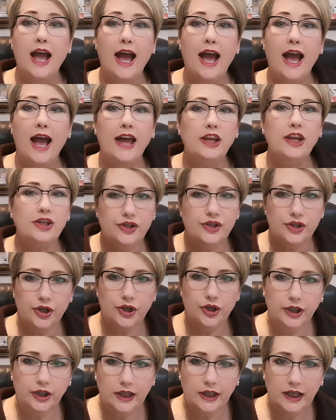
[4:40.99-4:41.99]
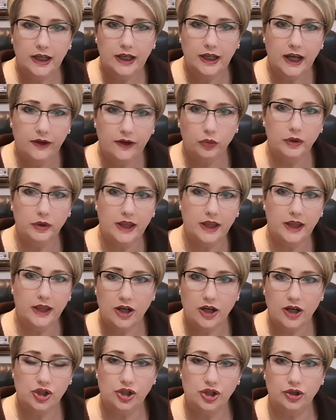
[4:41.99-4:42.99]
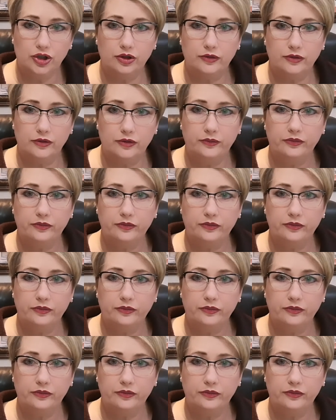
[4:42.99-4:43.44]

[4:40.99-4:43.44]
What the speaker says: at a certain level without you?